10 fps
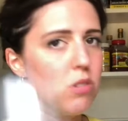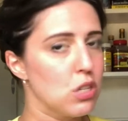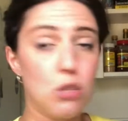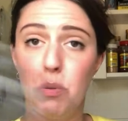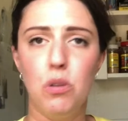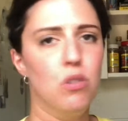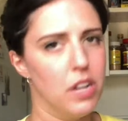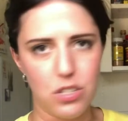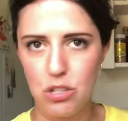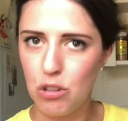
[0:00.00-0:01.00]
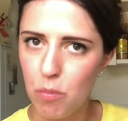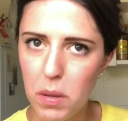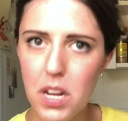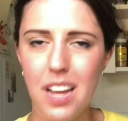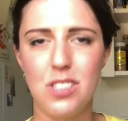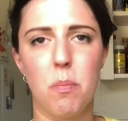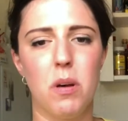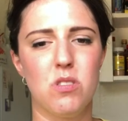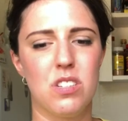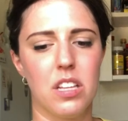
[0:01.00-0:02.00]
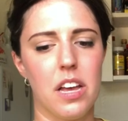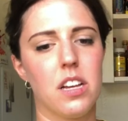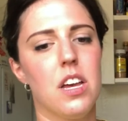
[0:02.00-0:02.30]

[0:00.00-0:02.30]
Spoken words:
spoon and scoop it as opposed to like